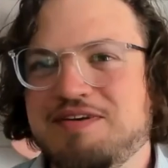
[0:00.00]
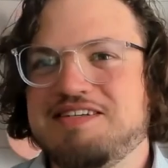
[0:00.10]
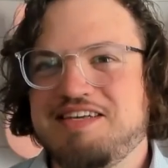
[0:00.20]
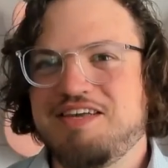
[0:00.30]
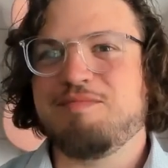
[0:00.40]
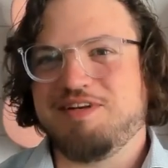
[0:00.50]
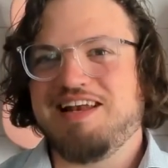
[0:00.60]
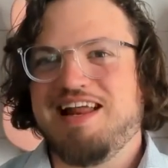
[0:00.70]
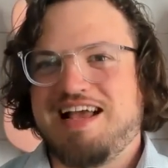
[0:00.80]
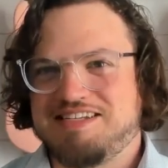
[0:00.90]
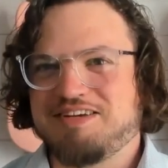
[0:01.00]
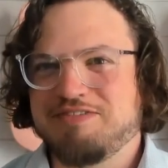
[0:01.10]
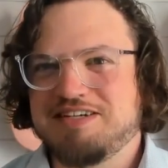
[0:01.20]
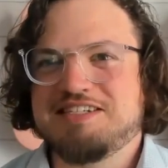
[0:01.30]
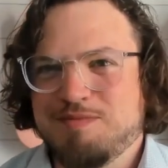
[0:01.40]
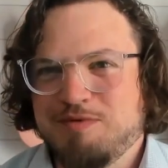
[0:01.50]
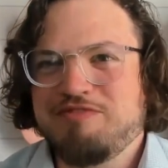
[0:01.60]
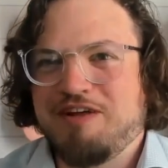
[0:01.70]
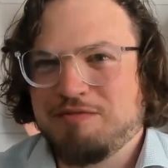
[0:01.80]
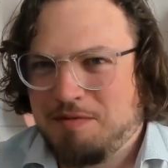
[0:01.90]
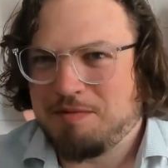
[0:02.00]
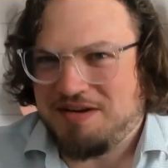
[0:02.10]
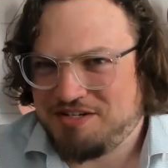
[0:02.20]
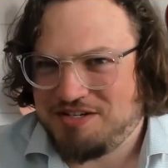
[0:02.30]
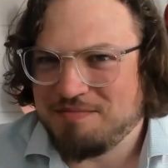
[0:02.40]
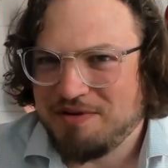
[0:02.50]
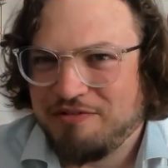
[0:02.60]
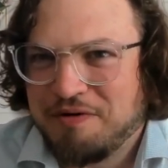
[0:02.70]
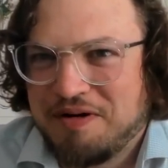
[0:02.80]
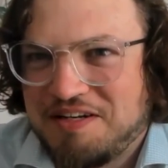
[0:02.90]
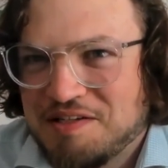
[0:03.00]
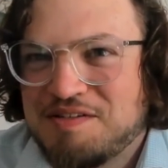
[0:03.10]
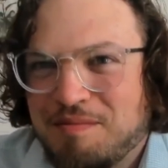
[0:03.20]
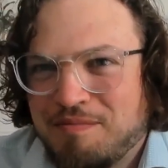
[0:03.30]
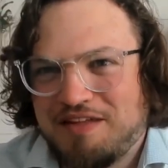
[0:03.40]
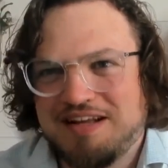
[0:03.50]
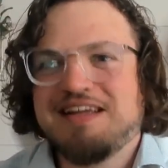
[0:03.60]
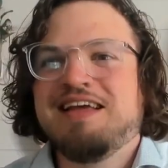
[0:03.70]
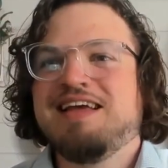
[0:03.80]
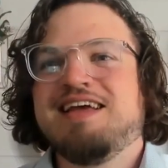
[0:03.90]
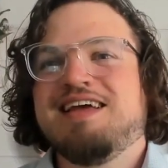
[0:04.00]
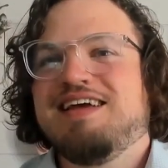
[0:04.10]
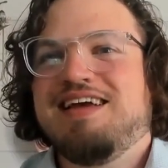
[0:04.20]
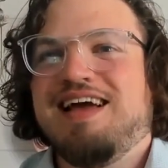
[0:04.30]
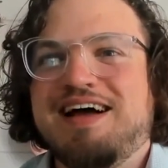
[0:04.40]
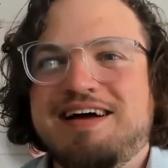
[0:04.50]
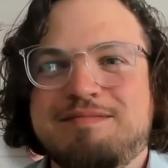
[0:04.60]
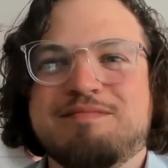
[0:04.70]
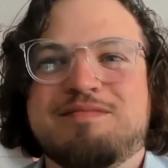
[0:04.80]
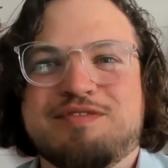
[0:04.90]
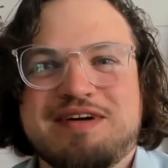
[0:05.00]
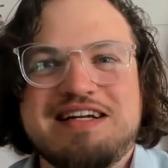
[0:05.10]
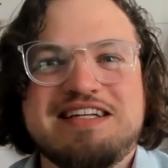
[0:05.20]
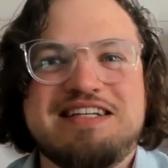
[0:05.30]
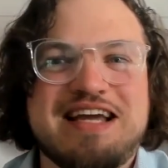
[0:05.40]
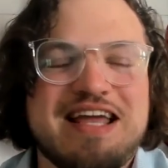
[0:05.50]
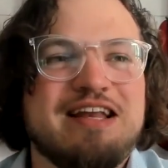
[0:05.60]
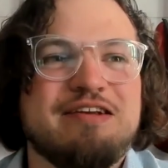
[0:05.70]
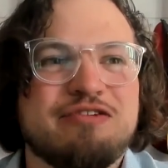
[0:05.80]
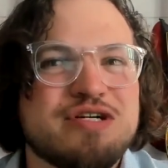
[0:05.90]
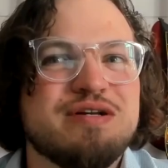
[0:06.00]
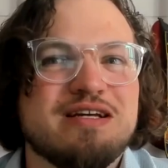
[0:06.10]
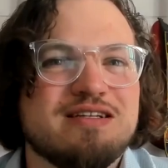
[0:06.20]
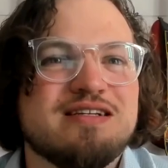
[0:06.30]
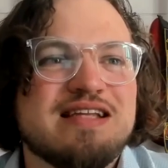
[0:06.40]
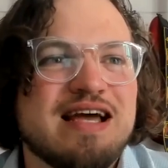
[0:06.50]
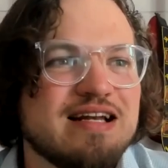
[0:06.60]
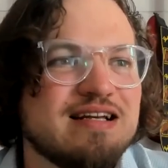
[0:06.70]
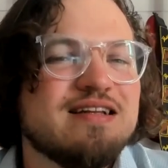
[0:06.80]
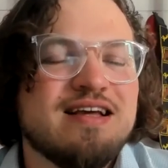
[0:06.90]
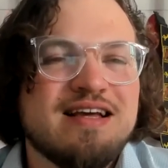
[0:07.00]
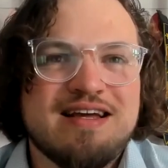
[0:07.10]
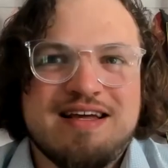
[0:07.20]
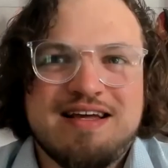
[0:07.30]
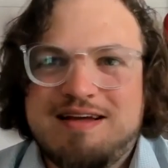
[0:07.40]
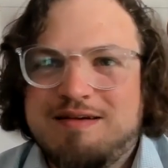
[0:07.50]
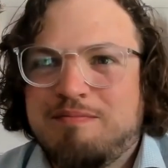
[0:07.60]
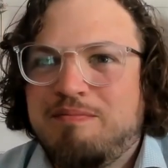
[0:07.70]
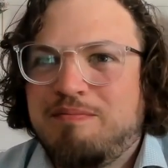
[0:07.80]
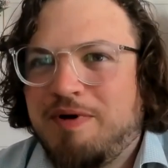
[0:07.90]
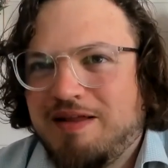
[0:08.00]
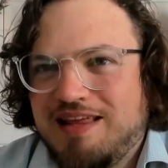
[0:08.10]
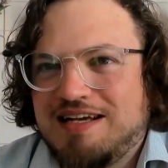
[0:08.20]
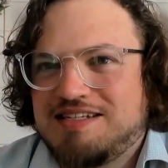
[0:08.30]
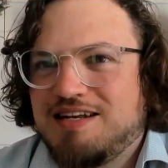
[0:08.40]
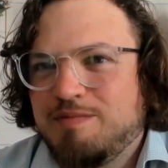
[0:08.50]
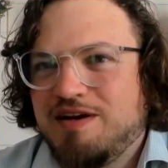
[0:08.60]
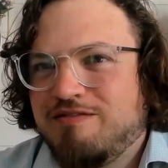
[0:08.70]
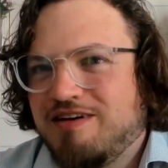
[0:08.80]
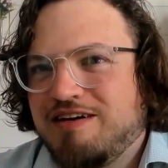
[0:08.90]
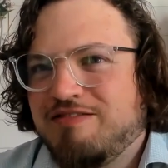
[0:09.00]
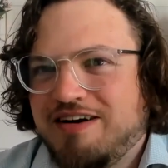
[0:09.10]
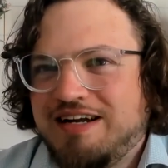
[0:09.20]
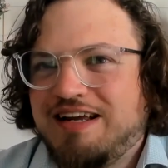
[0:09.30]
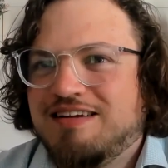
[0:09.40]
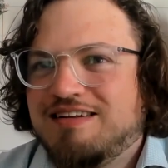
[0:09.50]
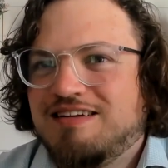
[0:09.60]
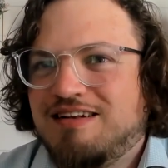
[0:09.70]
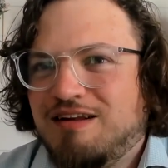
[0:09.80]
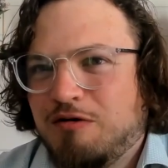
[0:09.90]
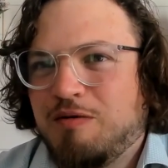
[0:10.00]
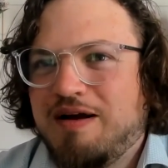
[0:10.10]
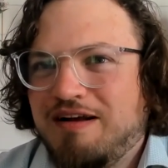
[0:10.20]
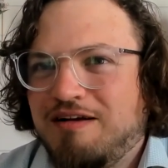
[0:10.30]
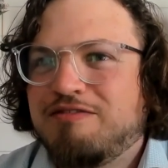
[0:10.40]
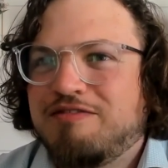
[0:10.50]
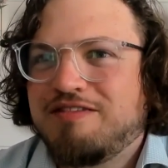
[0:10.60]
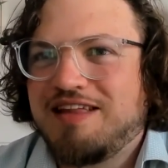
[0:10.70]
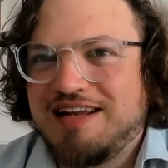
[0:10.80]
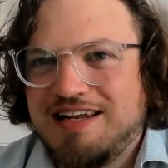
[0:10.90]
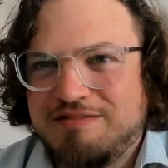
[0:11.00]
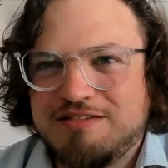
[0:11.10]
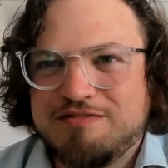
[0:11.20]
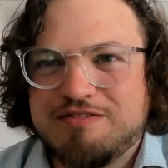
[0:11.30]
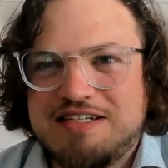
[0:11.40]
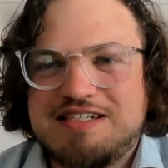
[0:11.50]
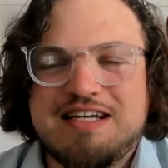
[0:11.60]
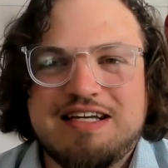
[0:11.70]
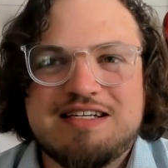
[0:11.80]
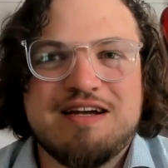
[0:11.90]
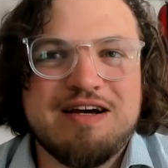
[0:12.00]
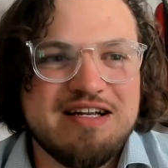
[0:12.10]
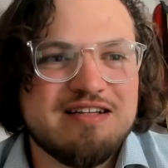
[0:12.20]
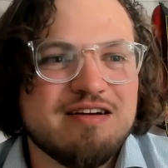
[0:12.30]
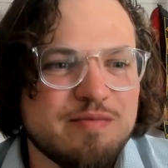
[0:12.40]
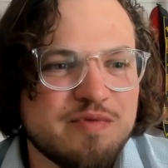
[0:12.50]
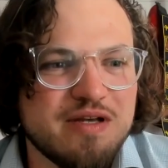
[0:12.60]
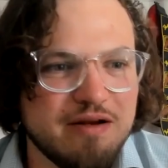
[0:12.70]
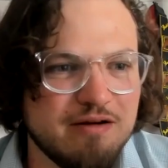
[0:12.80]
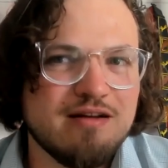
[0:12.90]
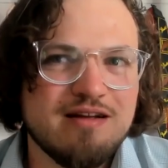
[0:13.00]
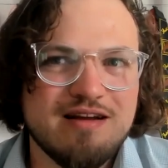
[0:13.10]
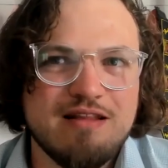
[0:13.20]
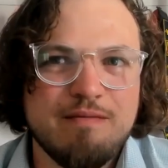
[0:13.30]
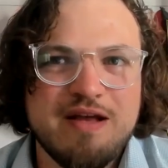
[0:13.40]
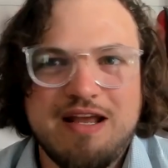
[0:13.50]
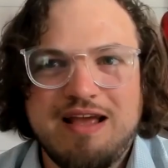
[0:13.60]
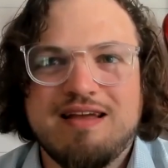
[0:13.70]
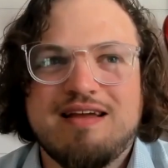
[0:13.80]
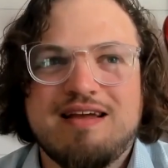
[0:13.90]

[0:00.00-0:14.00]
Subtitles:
as a human and ask a reasonable follow-up question before it does something, to really dig in and truly understand. But that's going to be a very, very long way off. That level of reasoning is not anytime soon. At the minute,